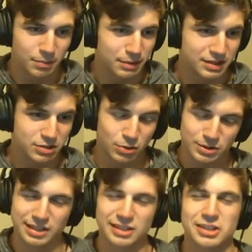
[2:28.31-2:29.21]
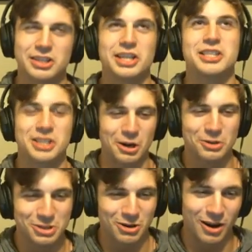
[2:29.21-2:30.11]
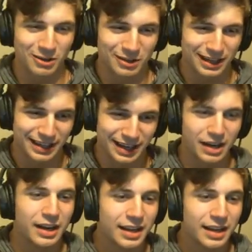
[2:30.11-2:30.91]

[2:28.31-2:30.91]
but Troll Slingers are just so strong right now.